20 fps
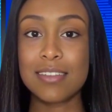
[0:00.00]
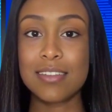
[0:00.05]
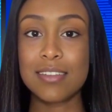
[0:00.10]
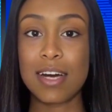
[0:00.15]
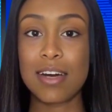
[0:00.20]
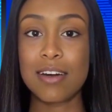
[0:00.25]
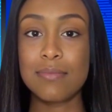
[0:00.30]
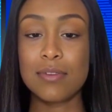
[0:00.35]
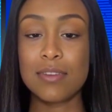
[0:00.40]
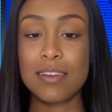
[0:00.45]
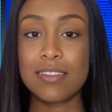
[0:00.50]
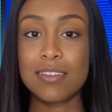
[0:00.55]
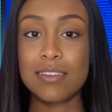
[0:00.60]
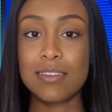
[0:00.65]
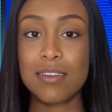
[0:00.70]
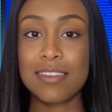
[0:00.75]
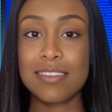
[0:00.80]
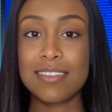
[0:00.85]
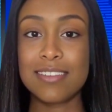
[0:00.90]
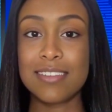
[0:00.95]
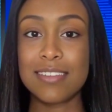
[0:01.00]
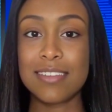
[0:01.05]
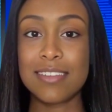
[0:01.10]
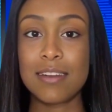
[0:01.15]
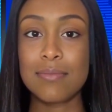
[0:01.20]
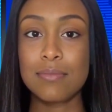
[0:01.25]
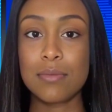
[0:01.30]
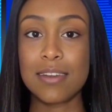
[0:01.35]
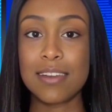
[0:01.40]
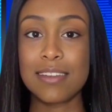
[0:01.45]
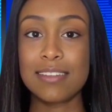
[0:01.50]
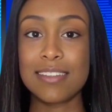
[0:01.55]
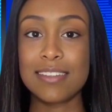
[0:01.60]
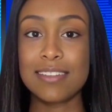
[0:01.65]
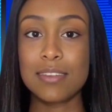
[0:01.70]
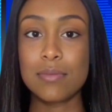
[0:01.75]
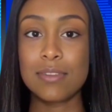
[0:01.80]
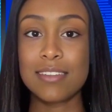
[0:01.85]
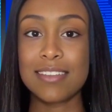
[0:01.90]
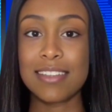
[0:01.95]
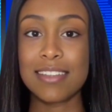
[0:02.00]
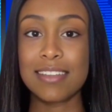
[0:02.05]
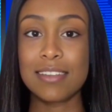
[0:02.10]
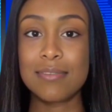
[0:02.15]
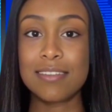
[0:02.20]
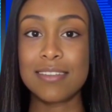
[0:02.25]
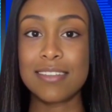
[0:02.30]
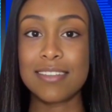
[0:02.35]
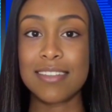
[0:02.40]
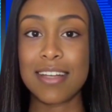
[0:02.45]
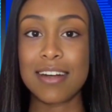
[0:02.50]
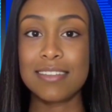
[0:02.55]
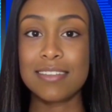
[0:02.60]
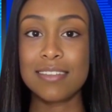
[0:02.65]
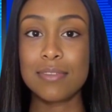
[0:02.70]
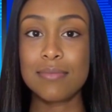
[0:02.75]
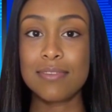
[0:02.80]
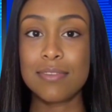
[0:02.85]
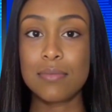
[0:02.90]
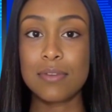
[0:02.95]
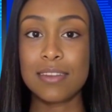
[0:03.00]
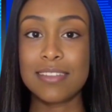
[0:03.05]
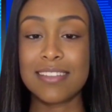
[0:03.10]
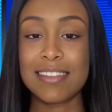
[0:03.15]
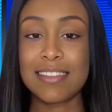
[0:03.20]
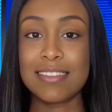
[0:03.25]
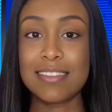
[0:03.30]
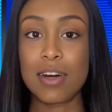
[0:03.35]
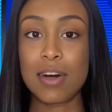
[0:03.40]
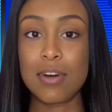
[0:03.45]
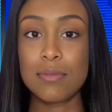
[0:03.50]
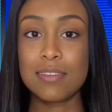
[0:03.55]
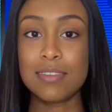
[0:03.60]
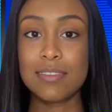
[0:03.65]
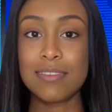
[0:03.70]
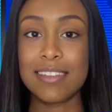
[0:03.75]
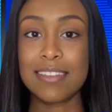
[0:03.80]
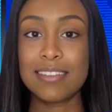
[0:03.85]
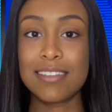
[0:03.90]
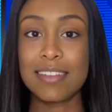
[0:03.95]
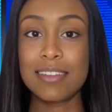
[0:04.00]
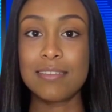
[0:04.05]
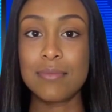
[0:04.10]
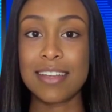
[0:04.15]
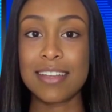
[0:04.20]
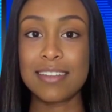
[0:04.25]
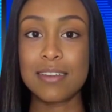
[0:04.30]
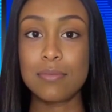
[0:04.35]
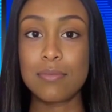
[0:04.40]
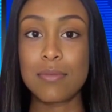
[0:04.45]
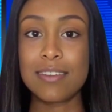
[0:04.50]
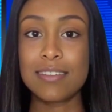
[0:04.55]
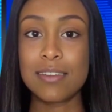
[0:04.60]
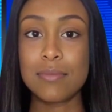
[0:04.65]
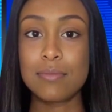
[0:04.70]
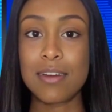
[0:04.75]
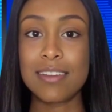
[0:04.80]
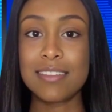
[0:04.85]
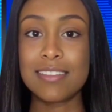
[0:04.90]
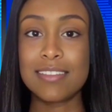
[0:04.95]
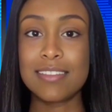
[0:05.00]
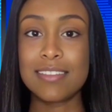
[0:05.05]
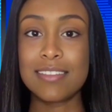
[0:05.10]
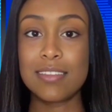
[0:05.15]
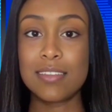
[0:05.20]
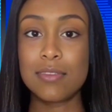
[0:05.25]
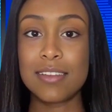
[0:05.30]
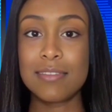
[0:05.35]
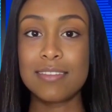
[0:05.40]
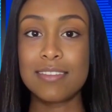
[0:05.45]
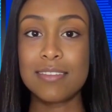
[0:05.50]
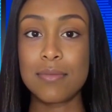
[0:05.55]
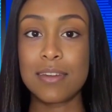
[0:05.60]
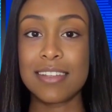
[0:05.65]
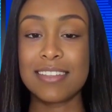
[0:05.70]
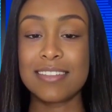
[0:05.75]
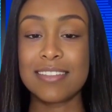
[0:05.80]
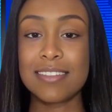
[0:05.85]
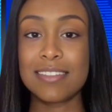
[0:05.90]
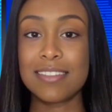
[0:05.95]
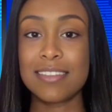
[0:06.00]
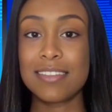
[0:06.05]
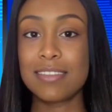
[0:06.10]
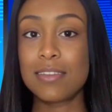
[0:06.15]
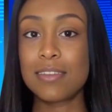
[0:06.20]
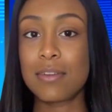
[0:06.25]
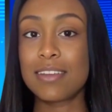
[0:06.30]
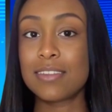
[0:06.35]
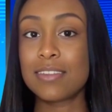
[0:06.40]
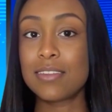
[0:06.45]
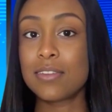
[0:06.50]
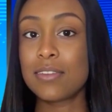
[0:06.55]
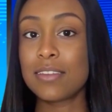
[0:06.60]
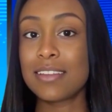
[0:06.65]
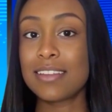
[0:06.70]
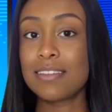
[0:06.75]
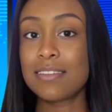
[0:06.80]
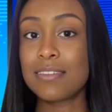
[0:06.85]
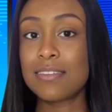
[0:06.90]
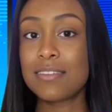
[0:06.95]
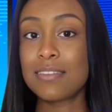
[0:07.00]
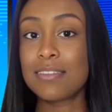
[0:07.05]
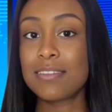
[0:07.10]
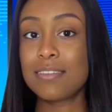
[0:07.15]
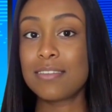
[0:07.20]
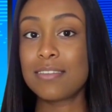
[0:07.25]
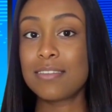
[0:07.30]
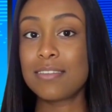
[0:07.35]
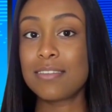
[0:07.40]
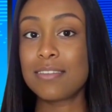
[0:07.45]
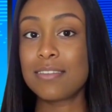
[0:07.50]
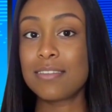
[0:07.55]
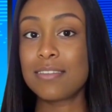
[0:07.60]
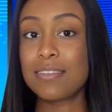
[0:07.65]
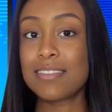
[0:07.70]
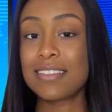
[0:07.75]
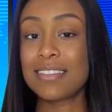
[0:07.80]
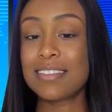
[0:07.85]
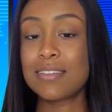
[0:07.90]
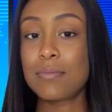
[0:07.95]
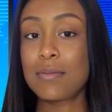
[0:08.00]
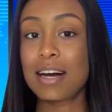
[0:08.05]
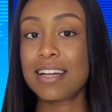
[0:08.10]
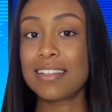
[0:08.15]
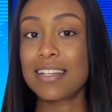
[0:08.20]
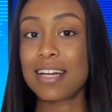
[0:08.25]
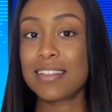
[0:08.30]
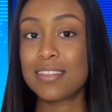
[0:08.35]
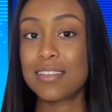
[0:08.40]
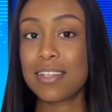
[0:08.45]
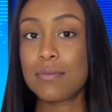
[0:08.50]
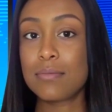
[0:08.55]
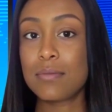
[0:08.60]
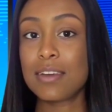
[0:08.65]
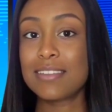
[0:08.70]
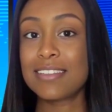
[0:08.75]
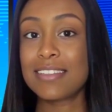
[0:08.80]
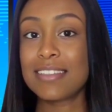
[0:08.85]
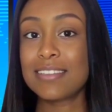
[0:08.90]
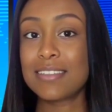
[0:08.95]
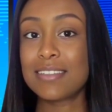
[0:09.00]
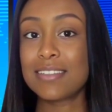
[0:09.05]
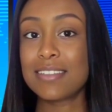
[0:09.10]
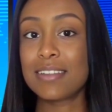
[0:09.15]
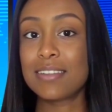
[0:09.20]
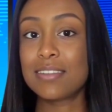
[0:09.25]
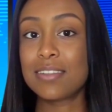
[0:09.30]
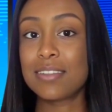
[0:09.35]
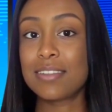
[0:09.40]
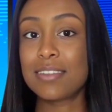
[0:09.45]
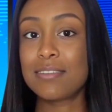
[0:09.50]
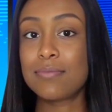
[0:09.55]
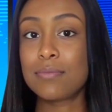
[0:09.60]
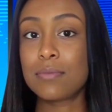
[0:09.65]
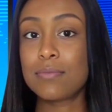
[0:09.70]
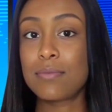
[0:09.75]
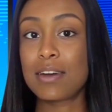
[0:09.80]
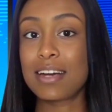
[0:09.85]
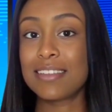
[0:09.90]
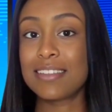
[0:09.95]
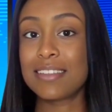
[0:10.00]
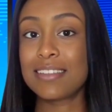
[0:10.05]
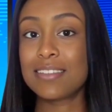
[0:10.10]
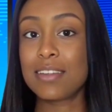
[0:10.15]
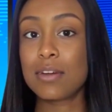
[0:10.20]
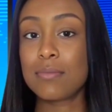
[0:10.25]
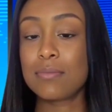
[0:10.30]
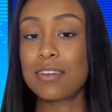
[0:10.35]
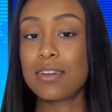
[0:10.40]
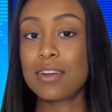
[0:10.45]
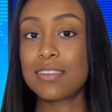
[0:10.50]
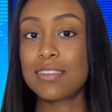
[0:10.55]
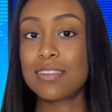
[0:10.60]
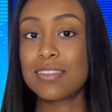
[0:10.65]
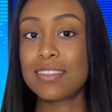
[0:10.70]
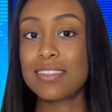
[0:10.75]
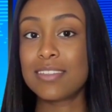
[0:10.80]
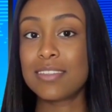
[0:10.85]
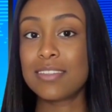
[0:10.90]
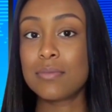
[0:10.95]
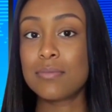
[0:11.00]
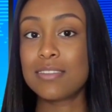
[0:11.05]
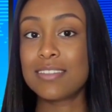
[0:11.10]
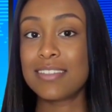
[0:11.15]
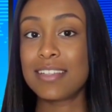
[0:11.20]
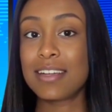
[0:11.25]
a sharp contrast to their previous critique of the tax authorities' hold music being among the most streamed pieces in the country. Despite HMRC's assertion of providing top-notch digital